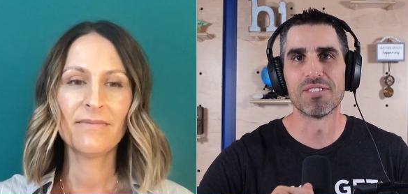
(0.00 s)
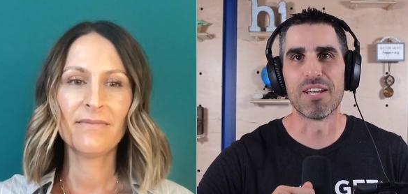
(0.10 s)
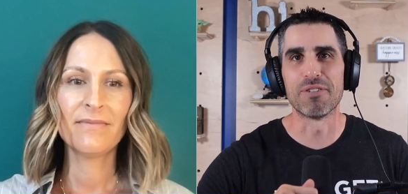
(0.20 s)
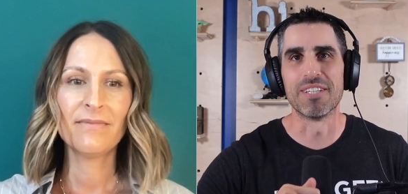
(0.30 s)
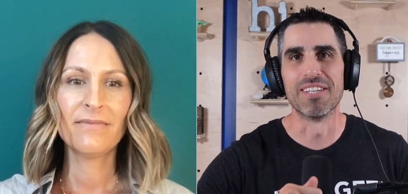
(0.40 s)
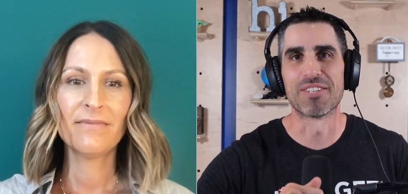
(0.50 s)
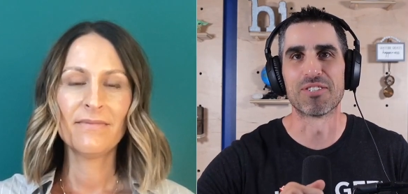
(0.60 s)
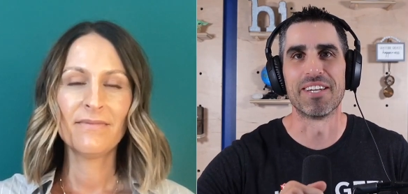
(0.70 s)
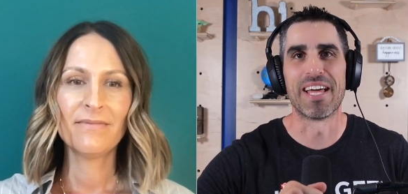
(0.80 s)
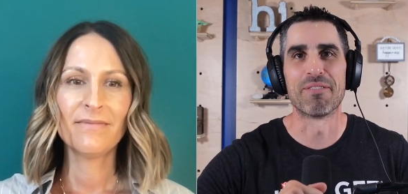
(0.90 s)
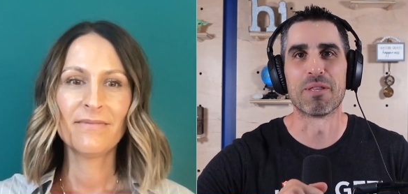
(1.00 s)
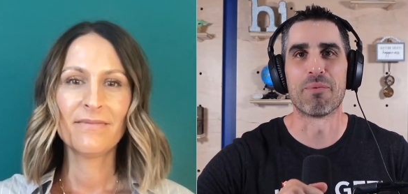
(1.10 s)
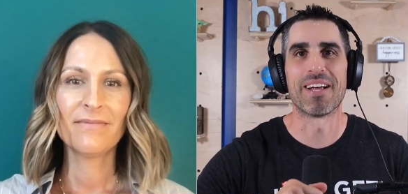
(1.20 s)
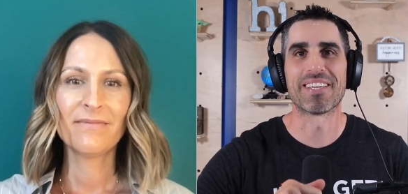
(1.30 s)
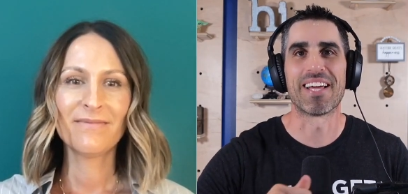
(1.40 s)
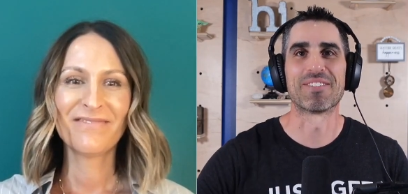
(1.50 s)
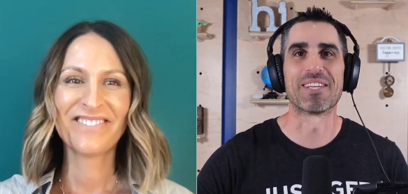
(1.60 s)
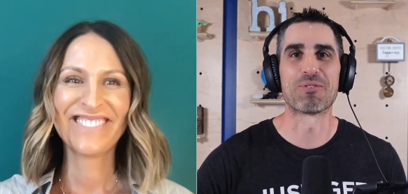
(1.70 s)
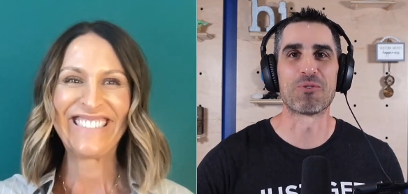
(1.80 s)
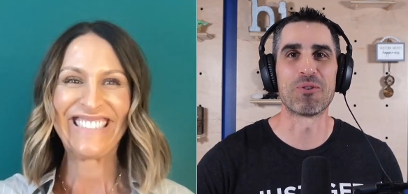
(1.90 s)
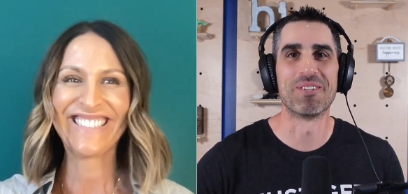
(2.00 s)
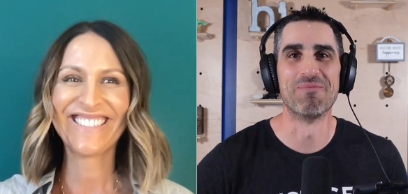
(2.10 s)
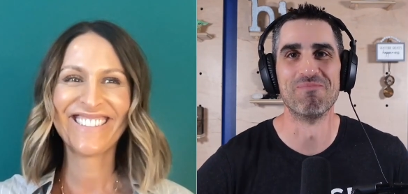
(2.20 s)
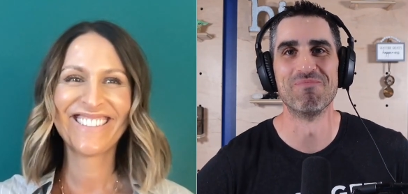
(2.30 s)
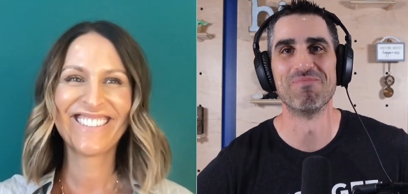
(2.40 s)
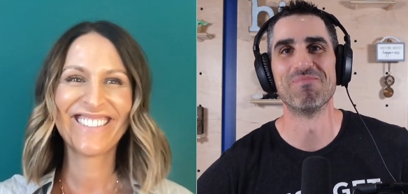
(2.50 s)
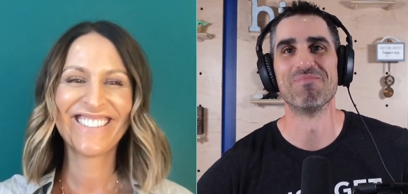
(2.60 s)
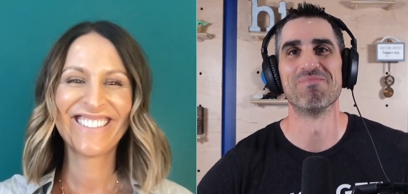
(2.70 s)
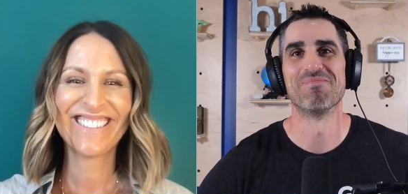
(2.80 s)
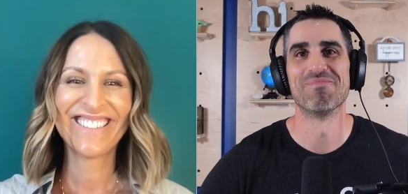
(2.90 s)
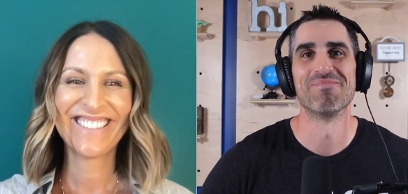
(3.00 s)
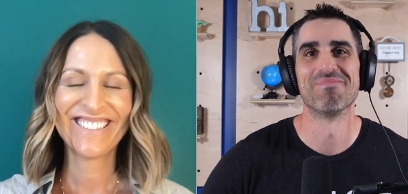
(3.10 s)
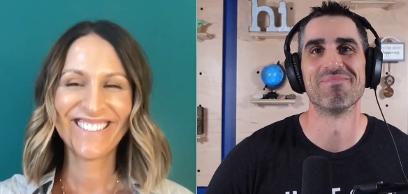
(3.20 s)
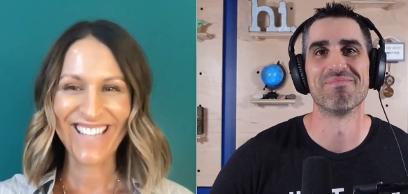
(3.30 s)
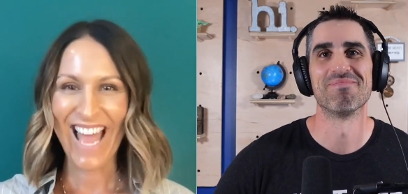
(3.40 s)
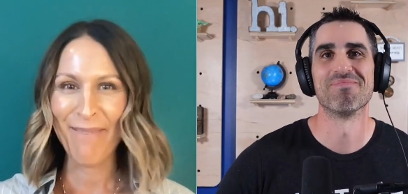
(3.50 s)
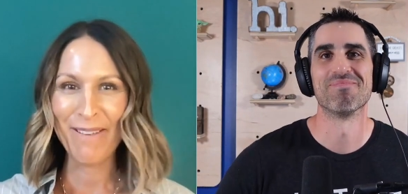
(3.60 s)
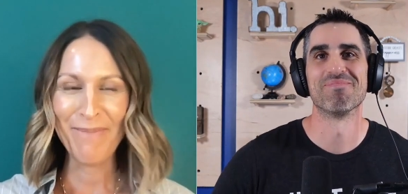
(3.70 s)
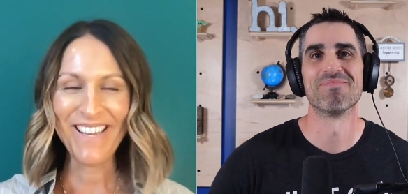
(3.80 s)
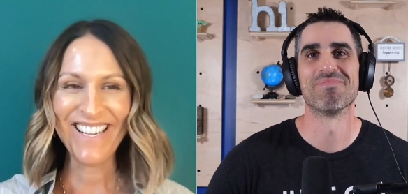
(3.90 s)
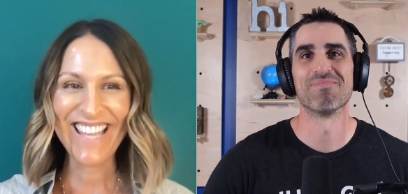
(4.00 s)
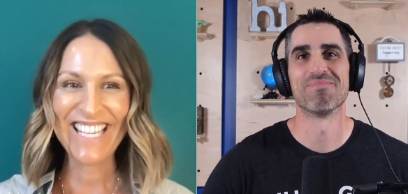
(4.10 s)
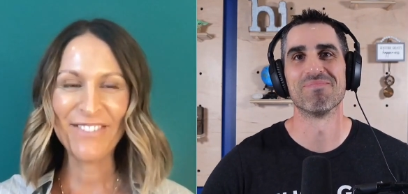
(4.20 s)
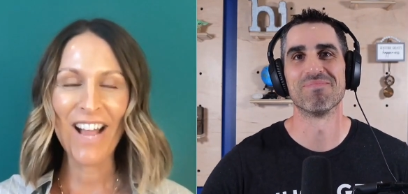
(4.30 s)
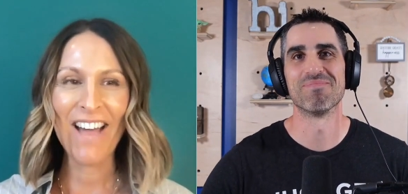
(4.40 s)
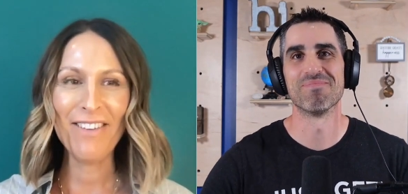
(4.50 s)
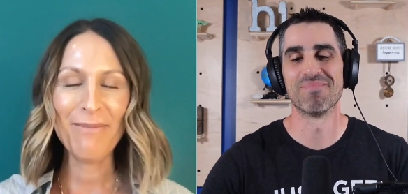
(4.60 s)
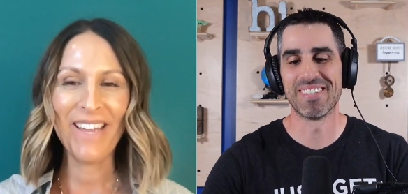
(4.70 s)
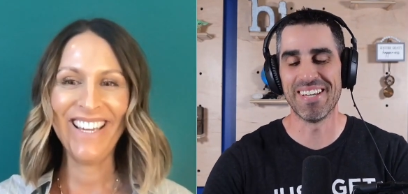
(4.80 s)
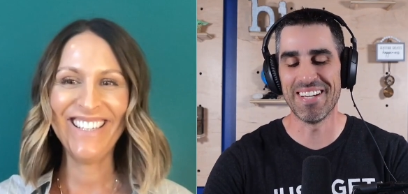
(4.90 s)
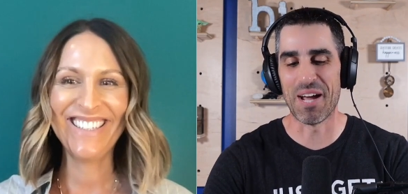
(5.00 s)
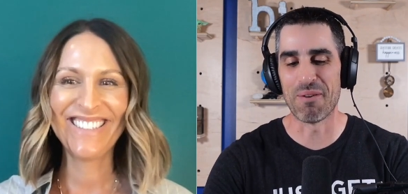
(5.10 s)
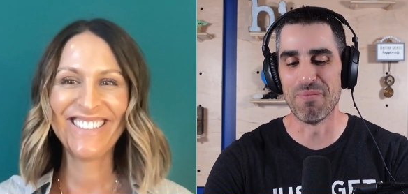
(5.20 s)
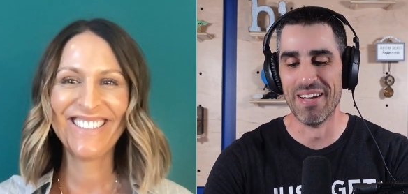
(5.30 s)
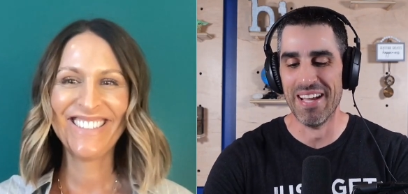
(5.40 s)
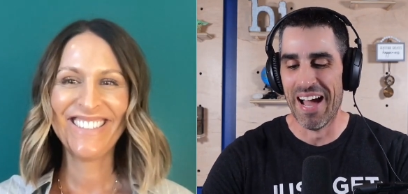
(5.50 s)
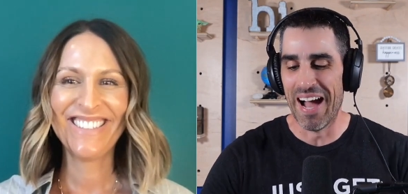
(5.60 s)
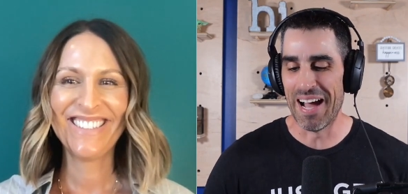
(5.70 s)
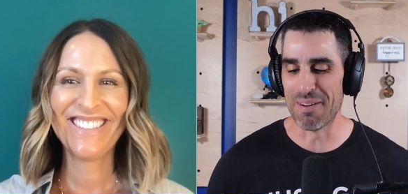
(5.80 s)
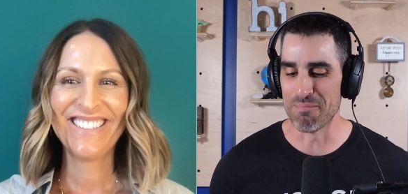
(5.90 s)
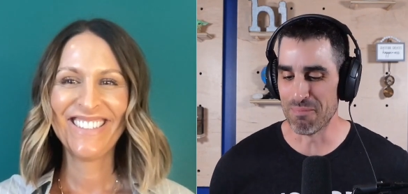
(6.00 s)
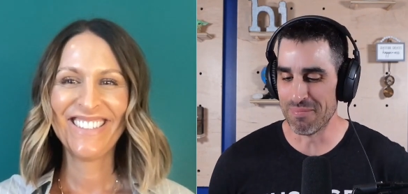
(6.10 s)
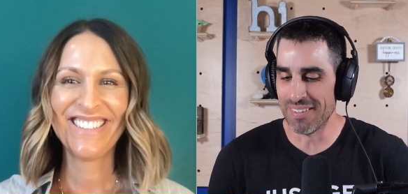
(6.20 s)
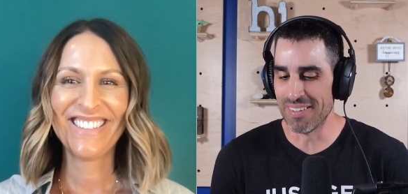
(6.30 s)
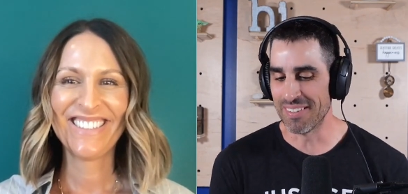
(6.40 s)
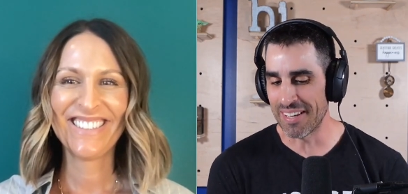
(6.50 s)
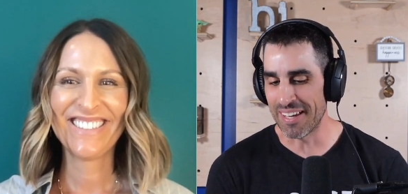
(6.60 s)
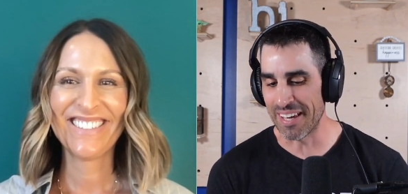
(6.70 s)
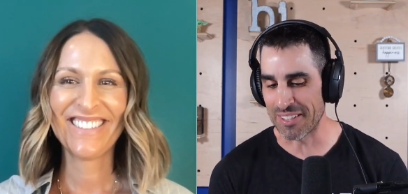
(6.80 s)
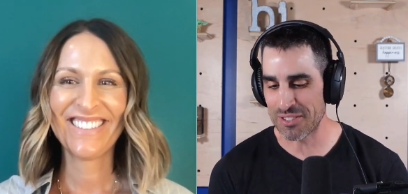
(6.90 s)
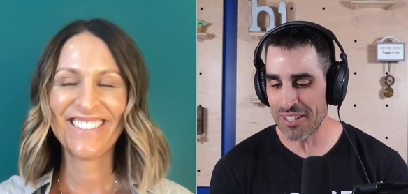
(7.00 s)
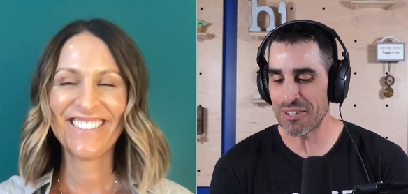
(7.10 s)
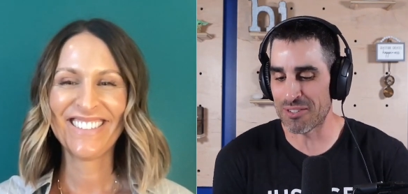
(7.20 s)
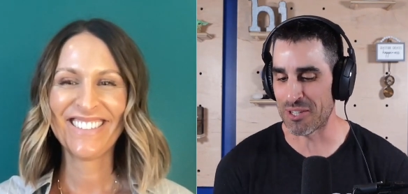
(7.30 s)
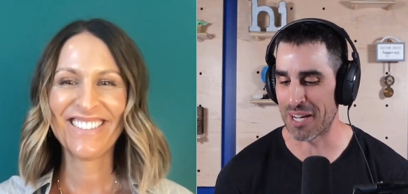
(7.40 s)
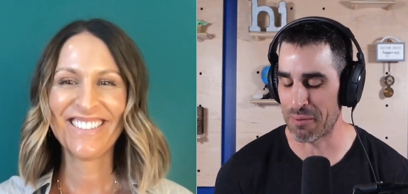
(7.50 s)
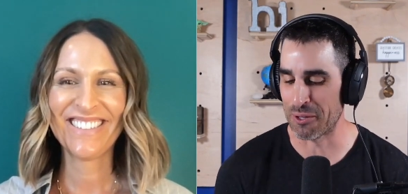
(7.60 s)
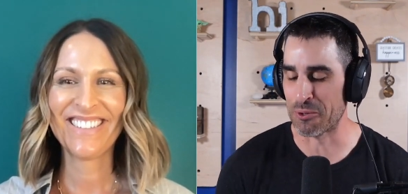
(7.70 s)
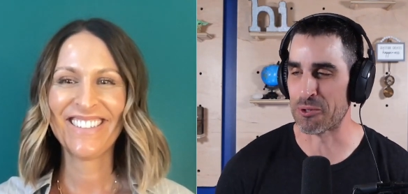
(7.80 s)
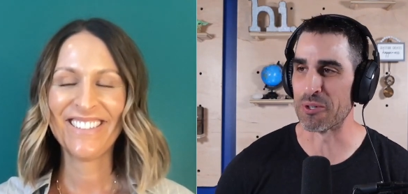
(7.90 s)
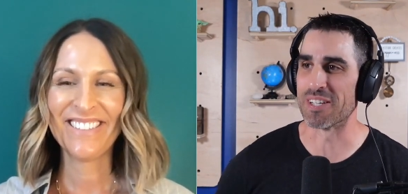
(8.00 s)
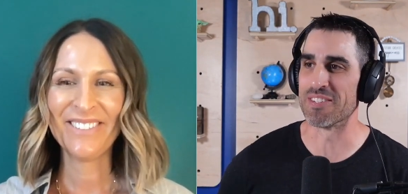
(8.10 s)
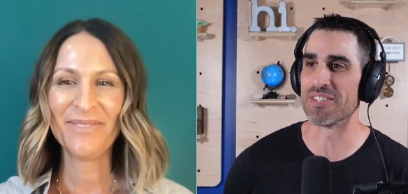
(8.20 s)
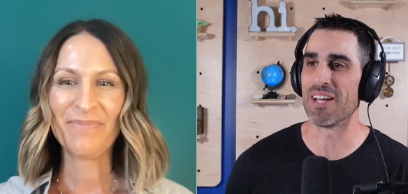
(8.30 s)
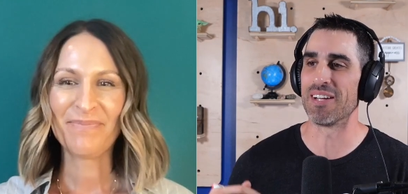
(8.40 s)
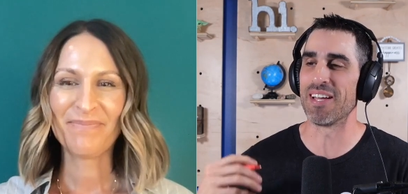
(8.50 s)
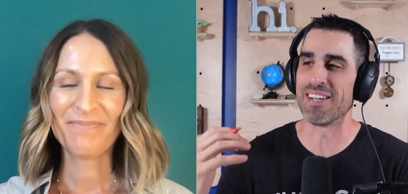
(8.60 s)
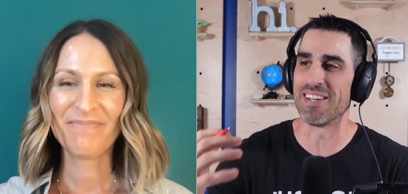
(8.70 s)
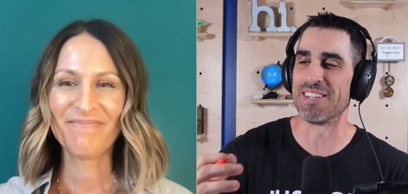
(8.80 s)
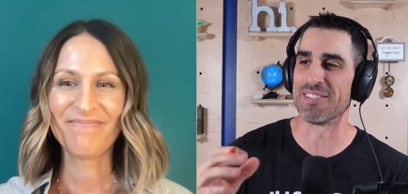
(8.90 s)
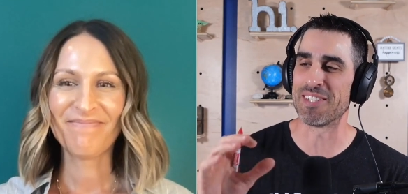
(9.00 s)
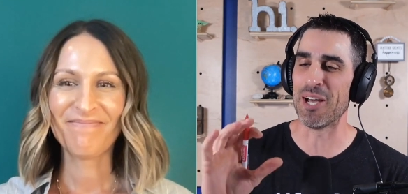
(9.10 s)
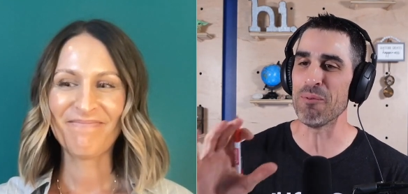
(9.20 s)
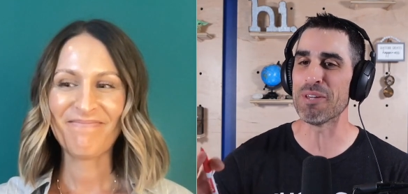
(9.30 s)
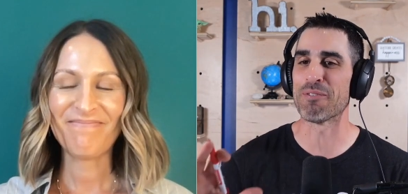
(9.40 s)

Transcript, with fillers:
Speaker 1: Stephany, excited to have you in the podcast. Thanks for joining.
Speaker 2: Happy to be here. Thanks for having yeah, me.
Speaker 1: I'm I'm excited to talk about your journey because and and tell me if